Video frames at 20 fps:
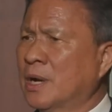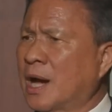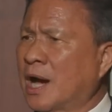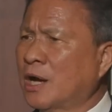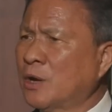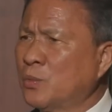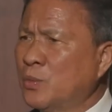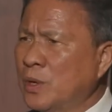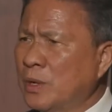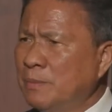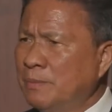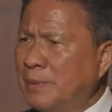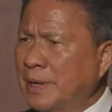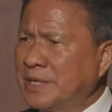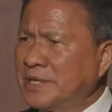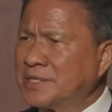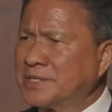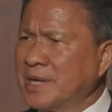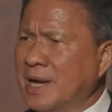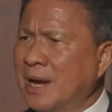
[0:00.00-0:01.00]
I will
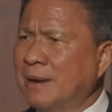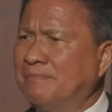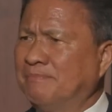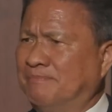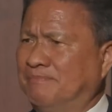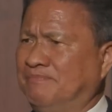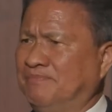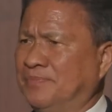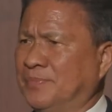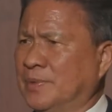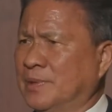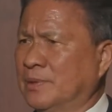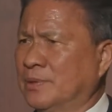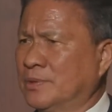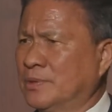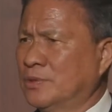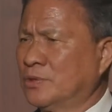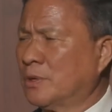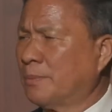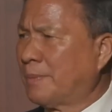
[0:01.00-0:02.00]
bring this up
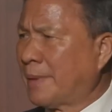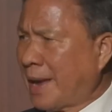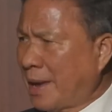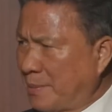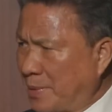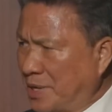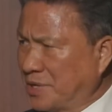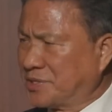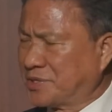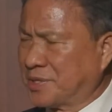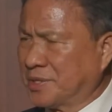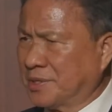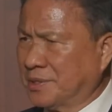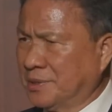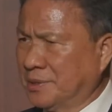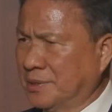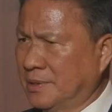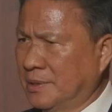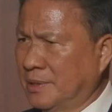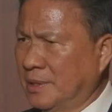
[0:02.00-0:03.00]
to the prime
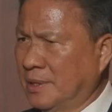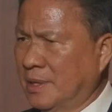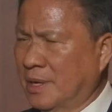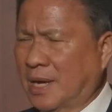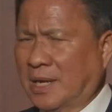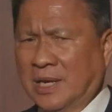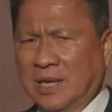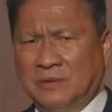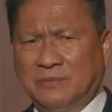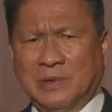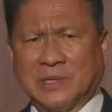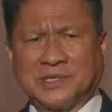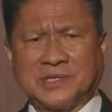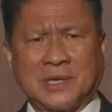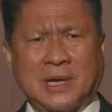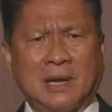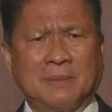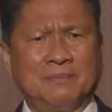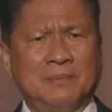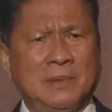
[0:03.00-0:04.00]
minister and he will
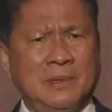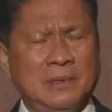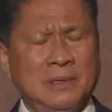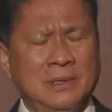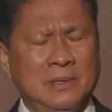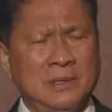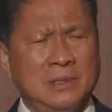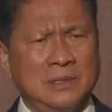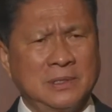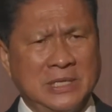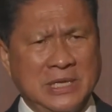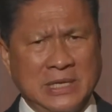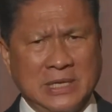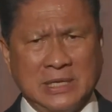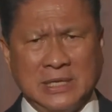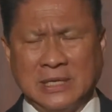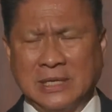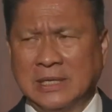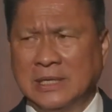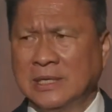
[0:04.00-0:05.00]
set up
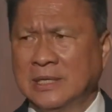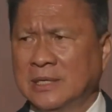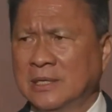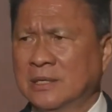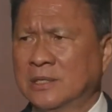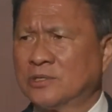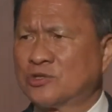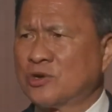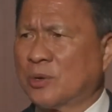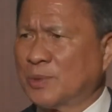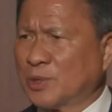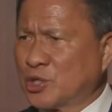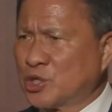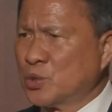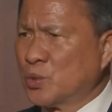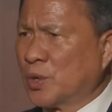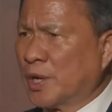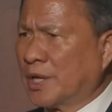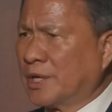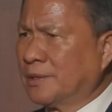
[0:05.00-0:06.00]
the
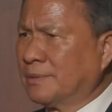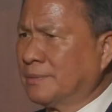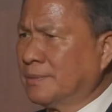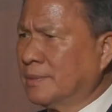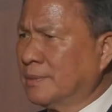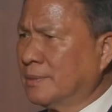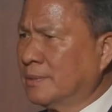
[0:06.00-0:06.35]
troubleshooting